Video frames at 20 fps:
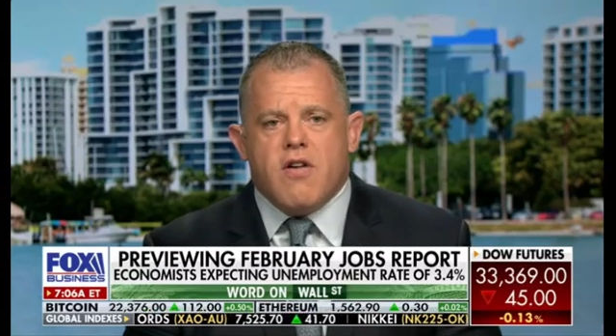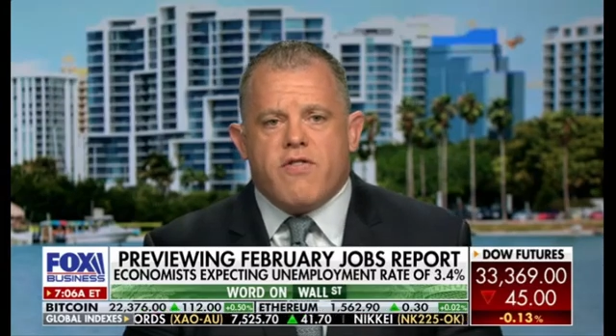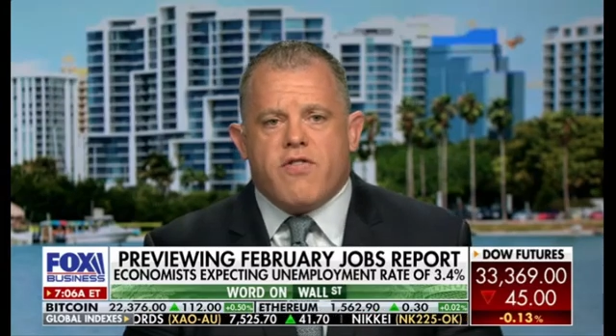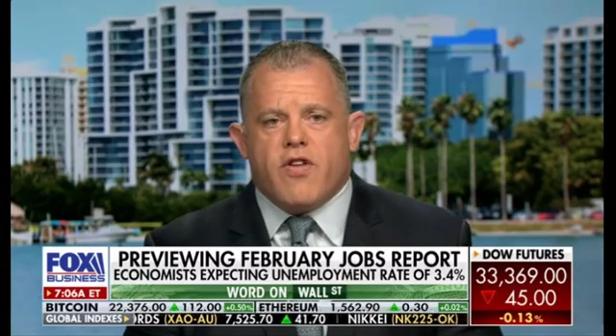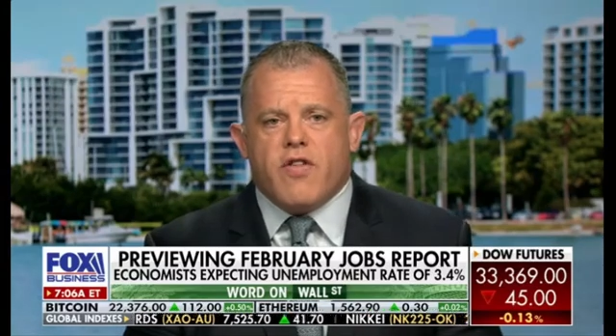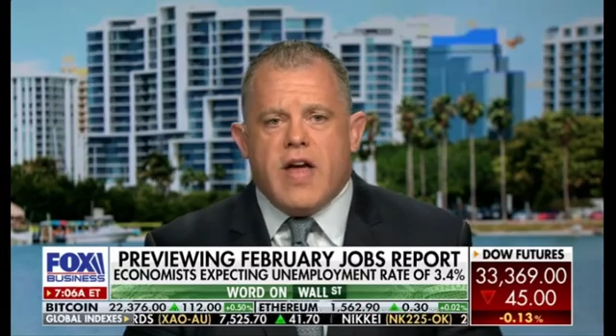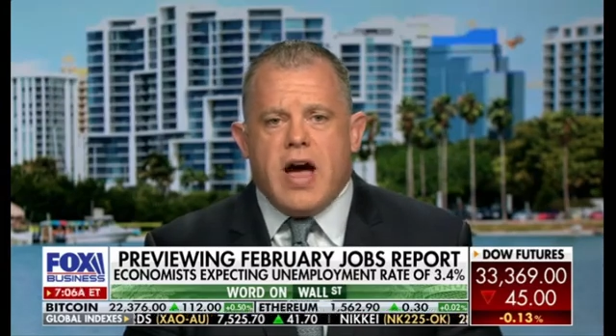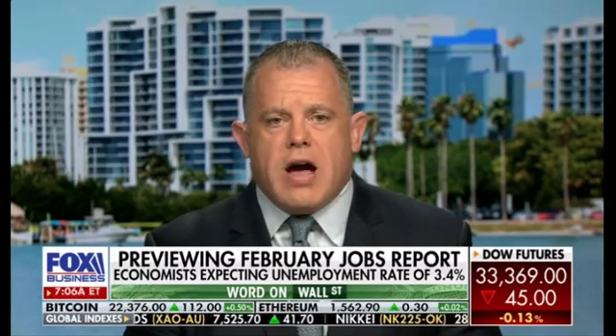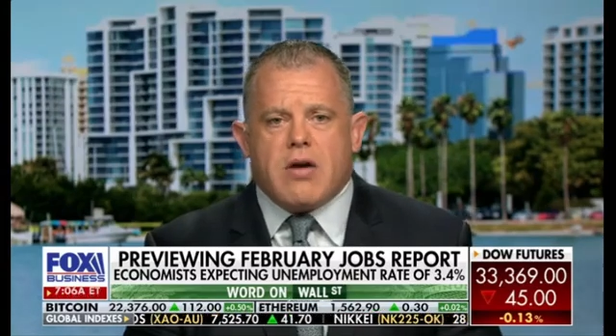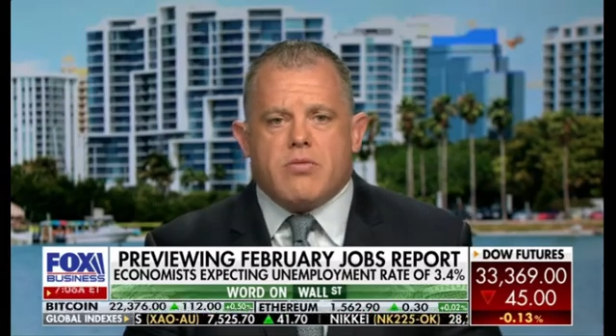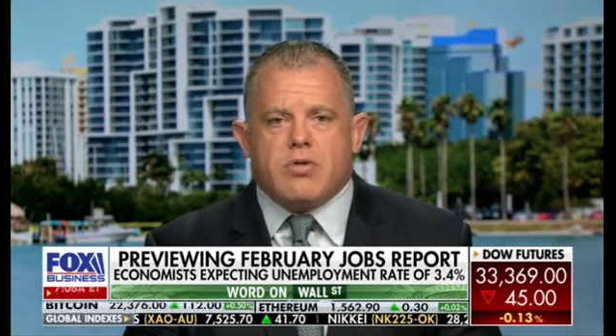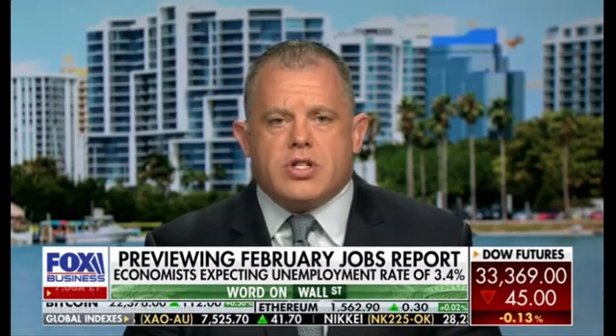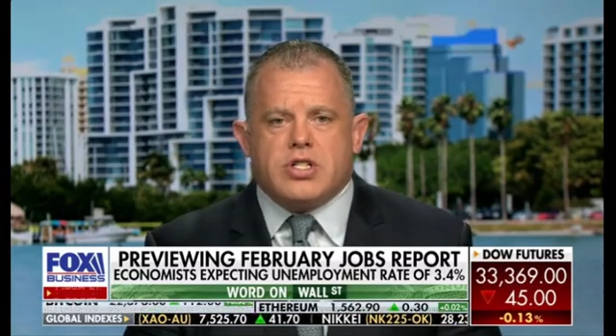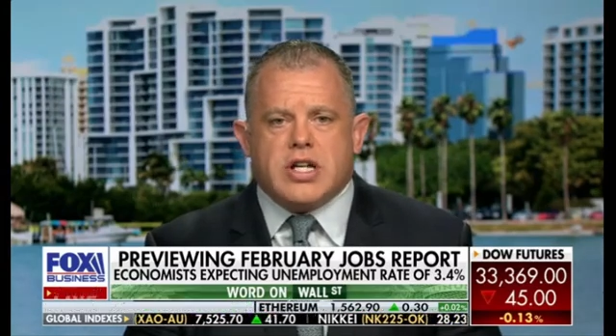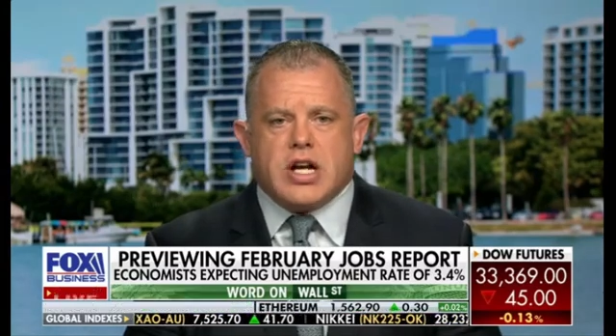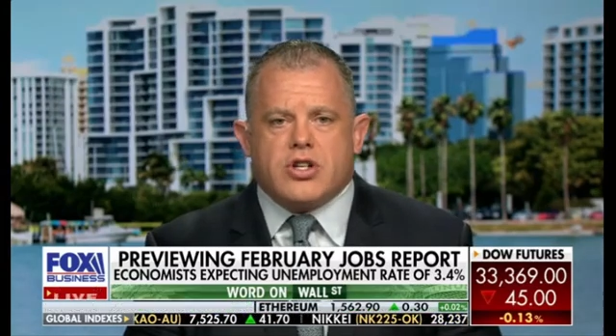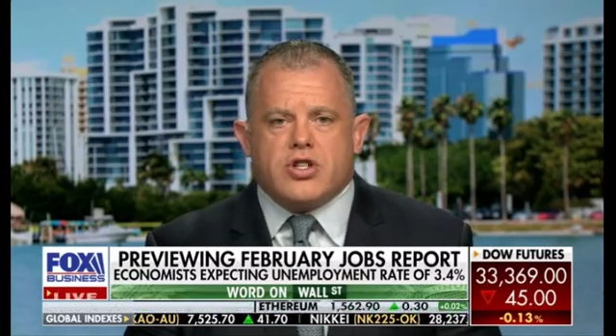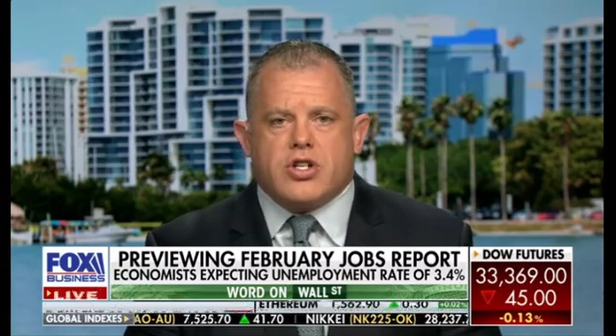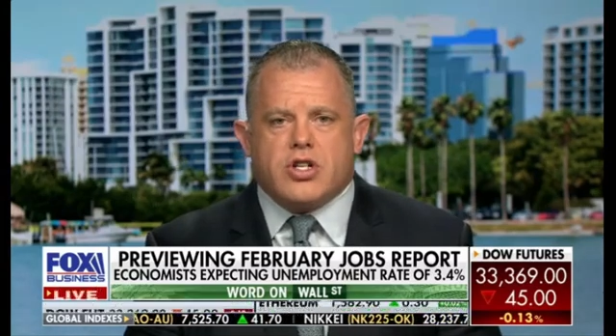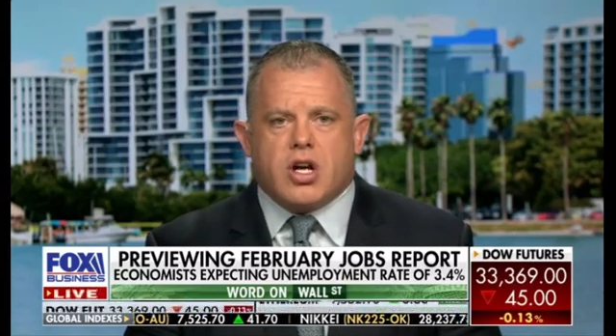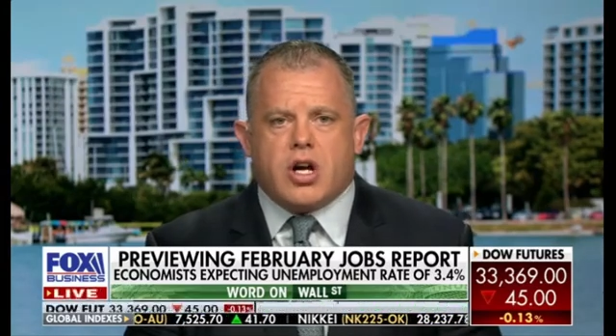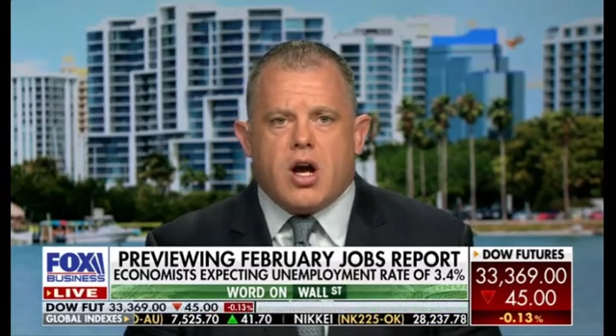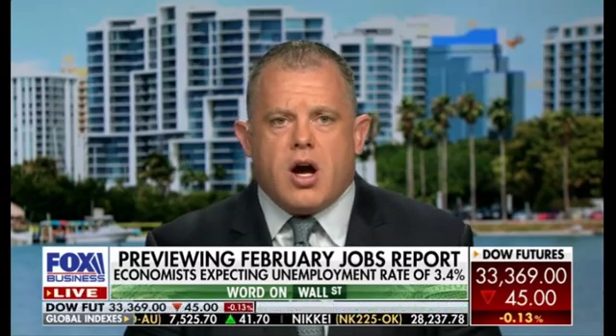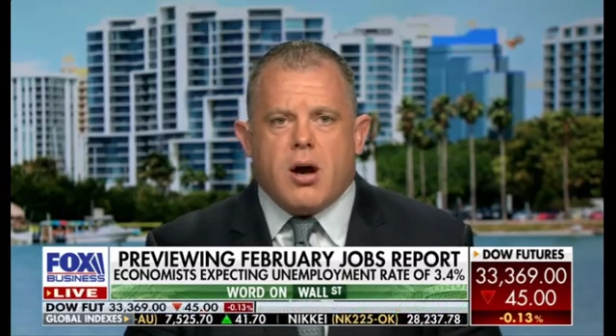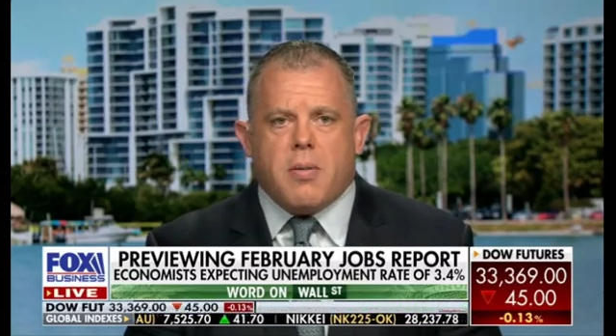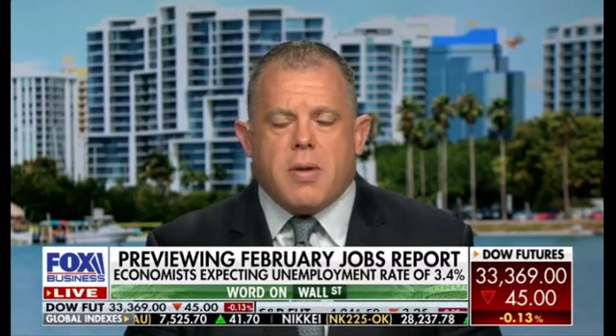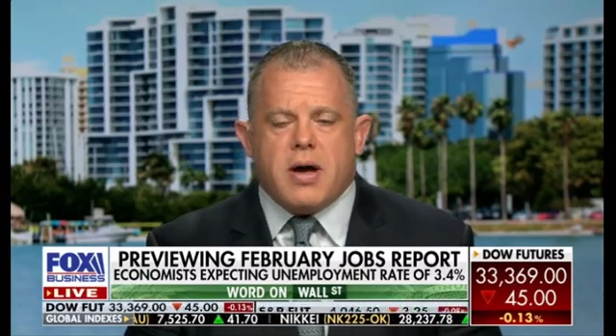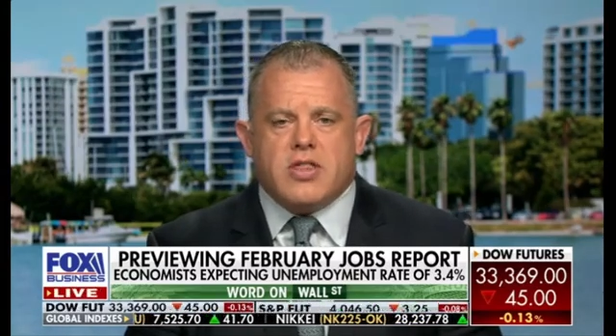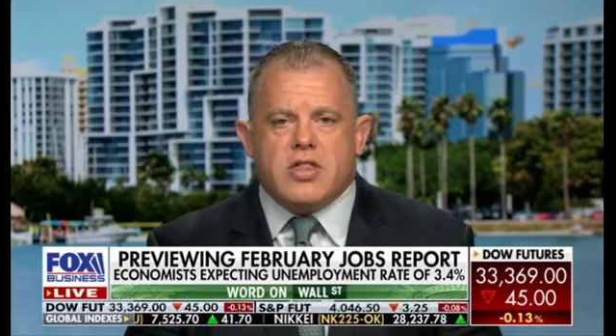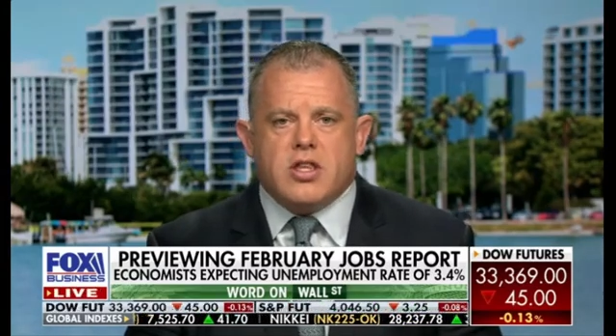for that recession to come,